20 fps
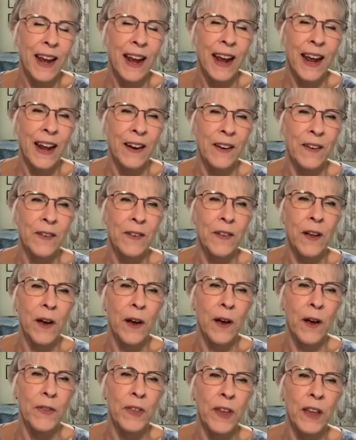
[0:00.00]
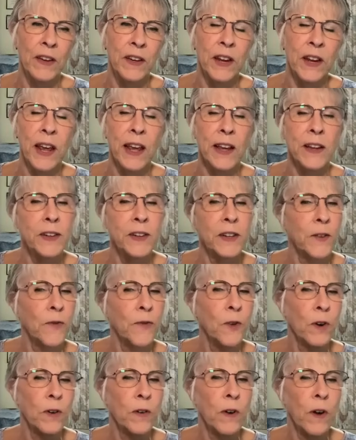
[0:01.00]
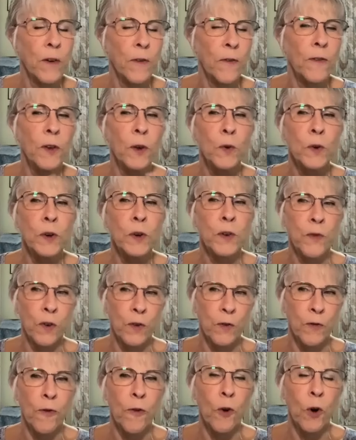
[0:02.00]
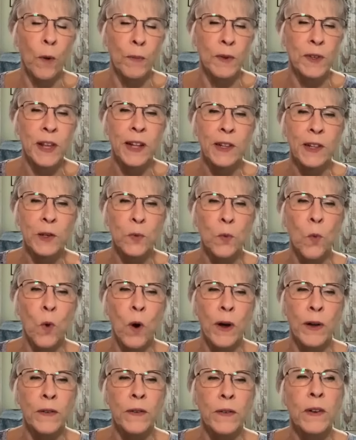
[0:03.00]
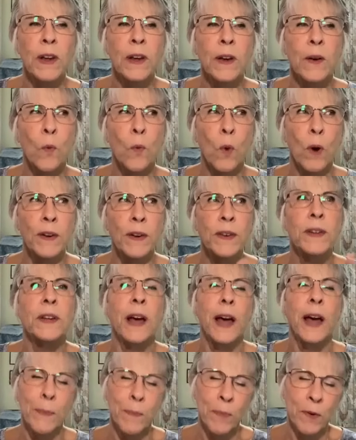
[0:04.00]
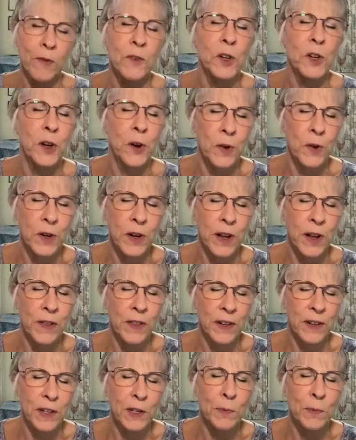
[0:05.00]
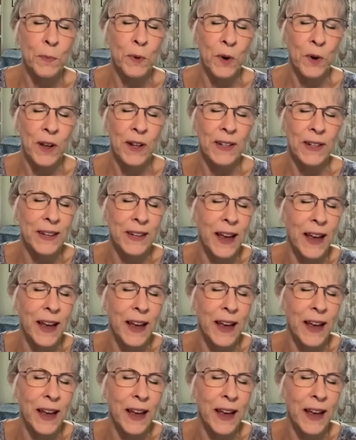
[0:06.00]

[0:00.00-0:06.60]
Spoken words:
And they take a few different forms. That's one type of shared death experience.